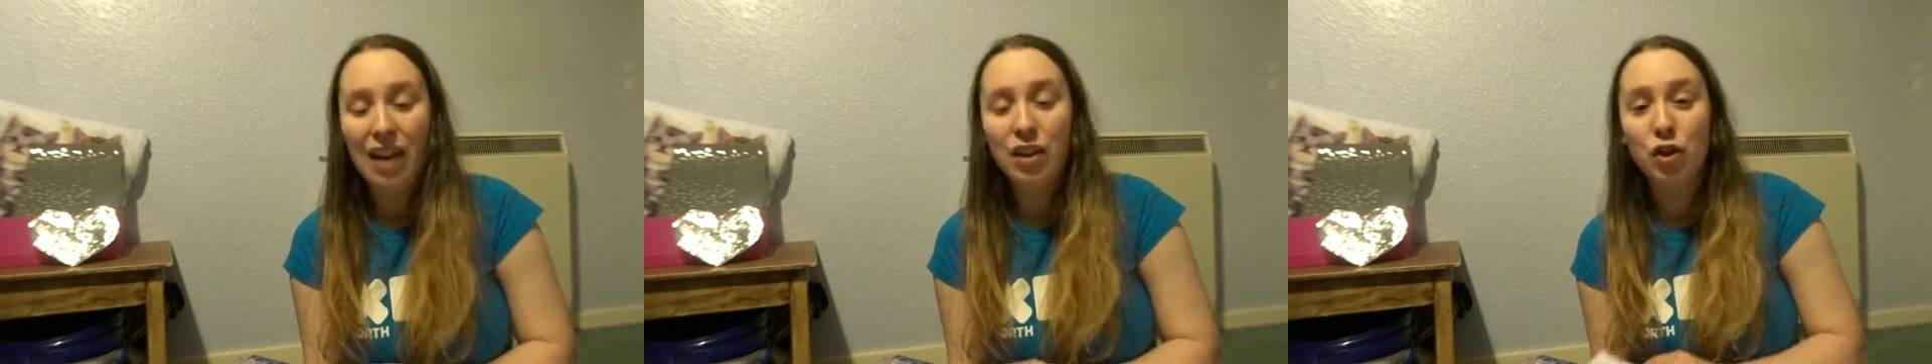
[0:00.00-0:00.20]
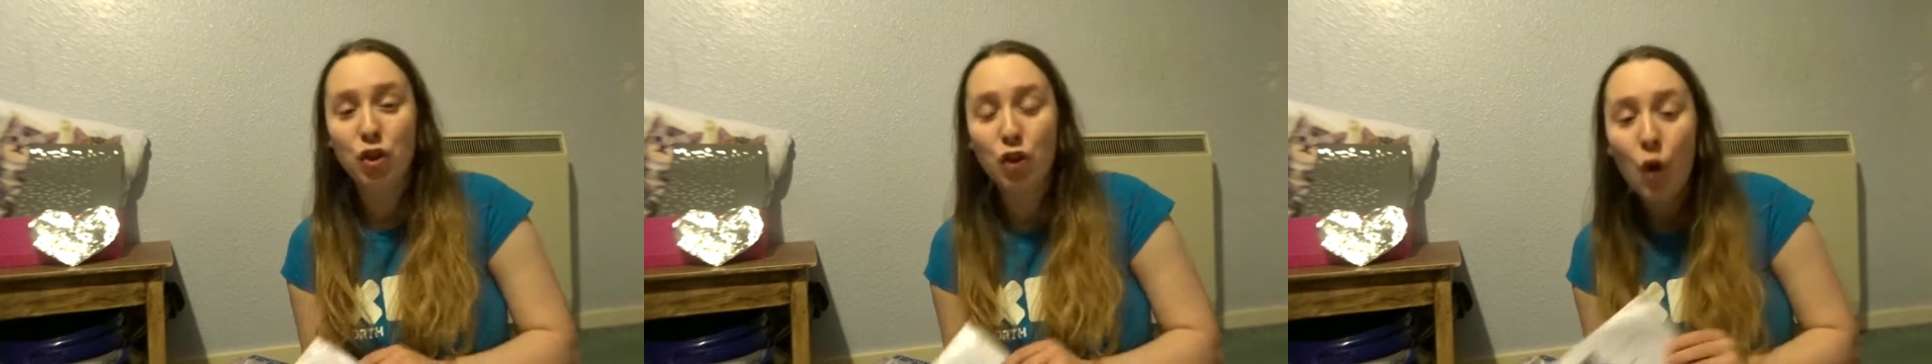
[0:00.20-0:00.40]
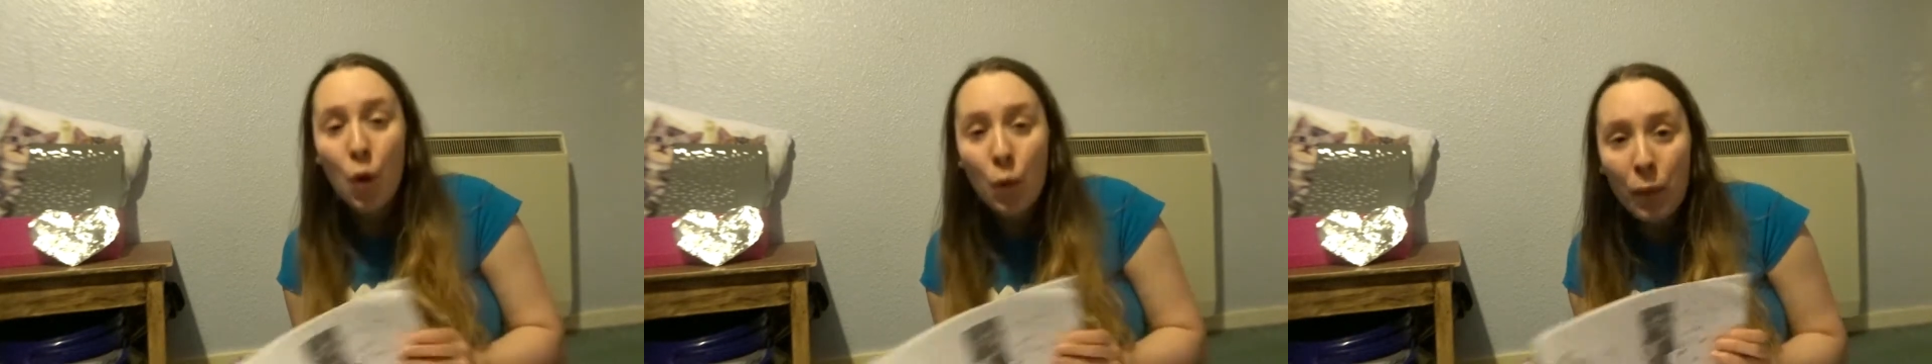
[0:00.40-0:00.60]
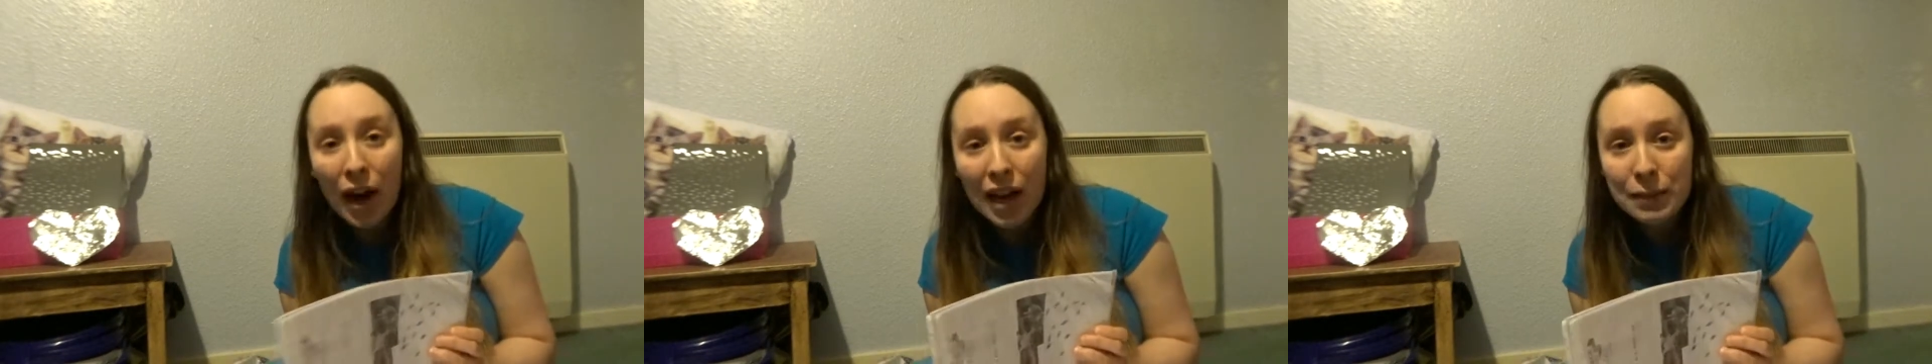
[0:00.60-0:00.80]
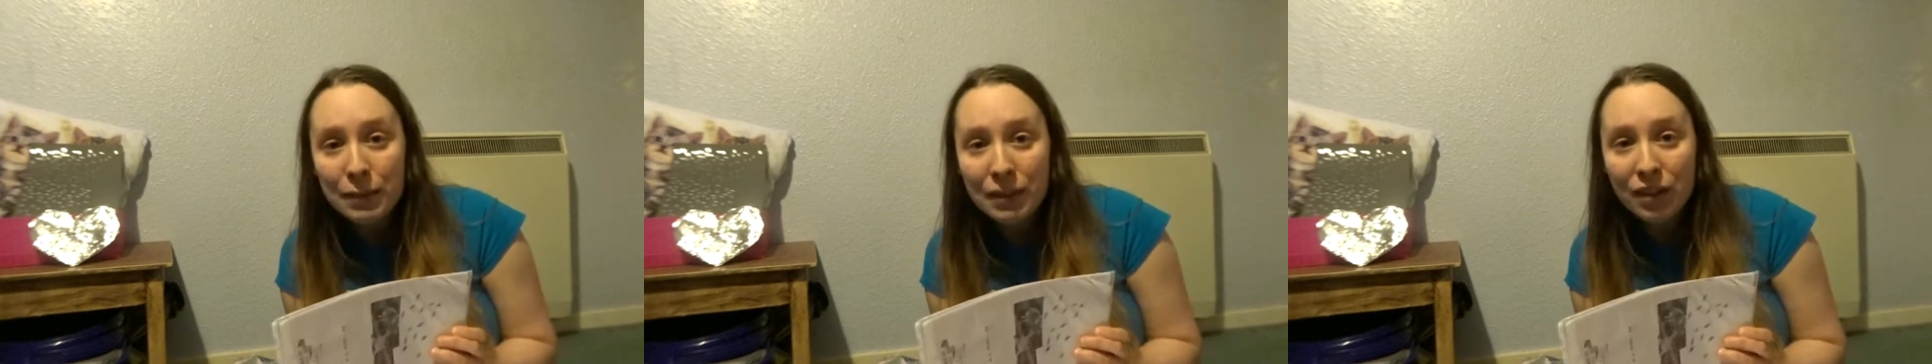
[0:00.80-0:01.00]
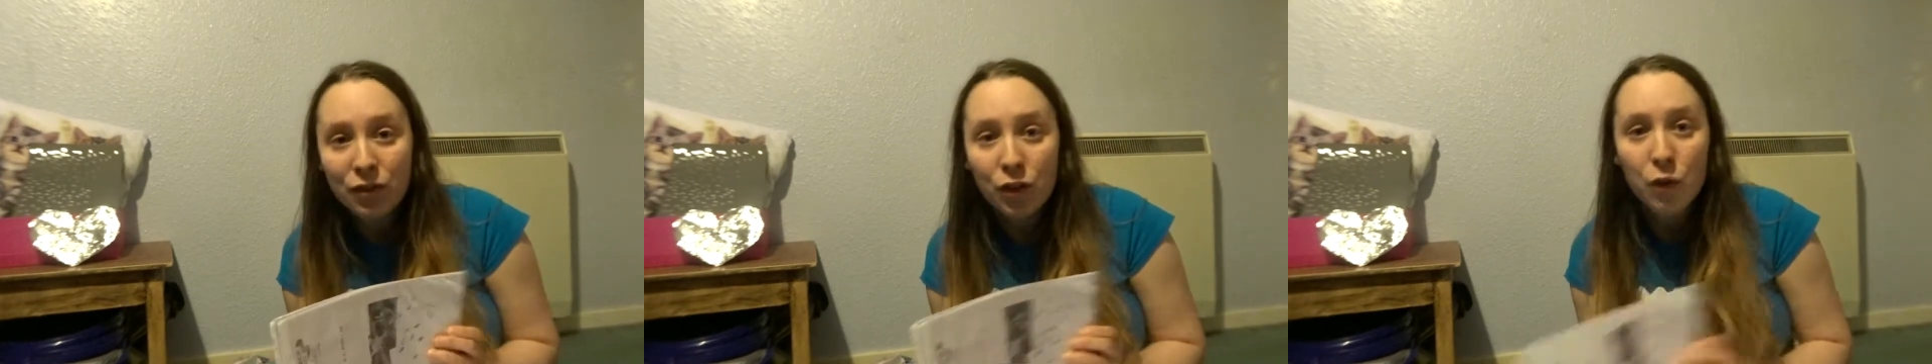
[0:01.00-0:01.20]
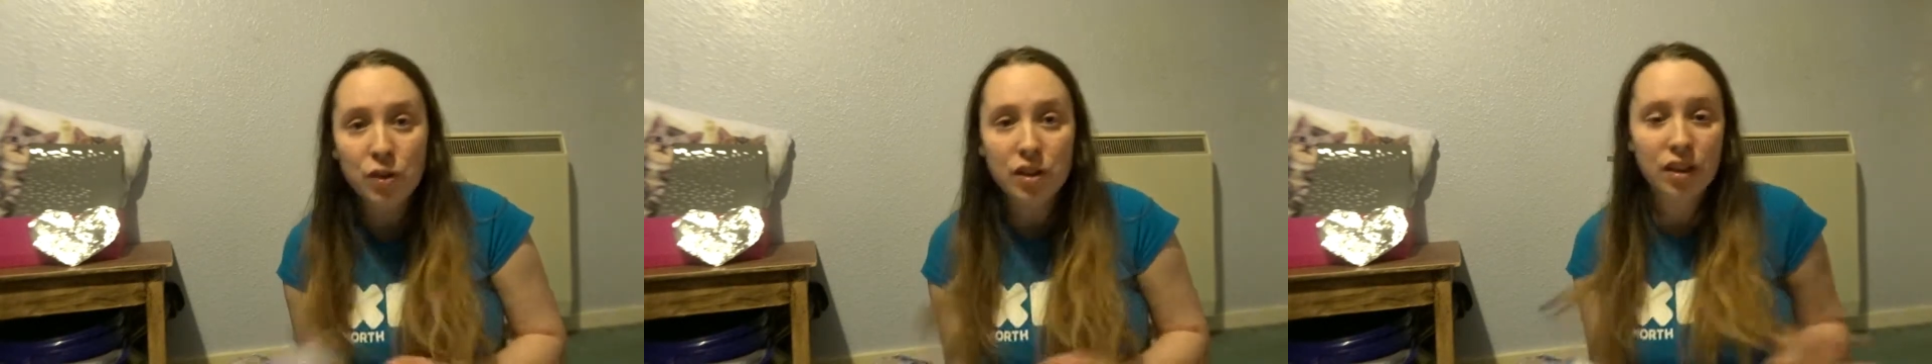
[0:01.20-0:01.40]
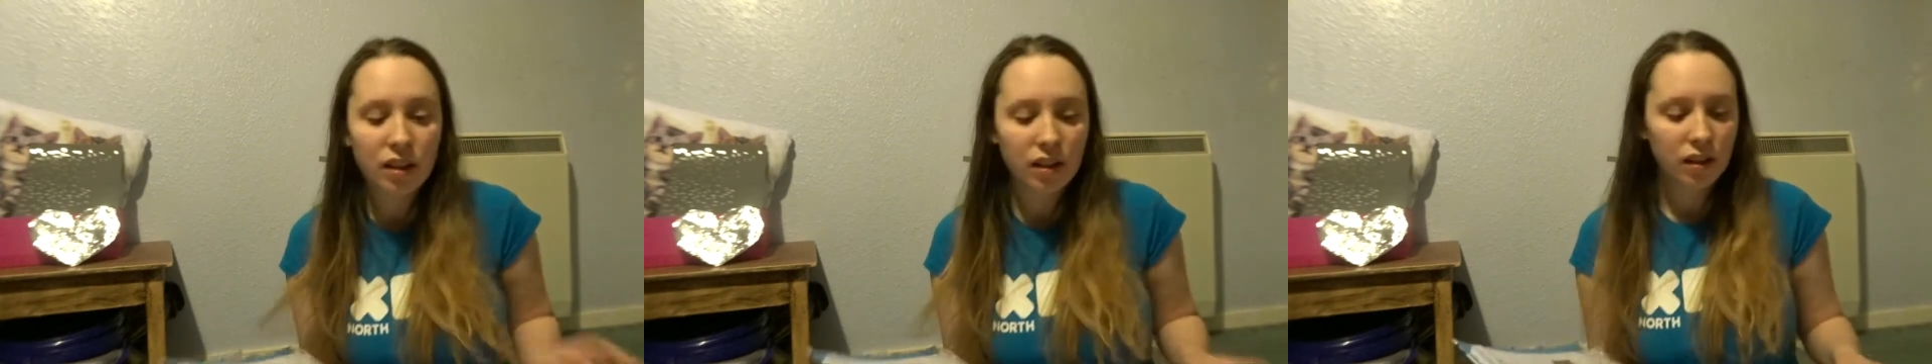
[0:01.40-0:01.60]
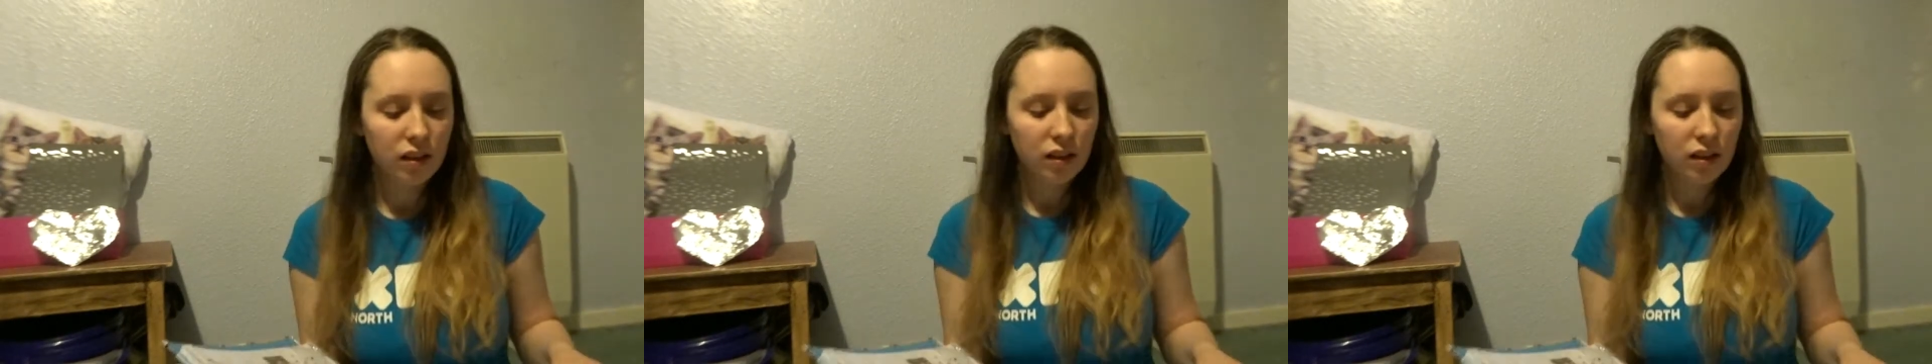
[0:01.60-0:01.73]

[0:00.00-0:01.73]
had to go by to make the folder.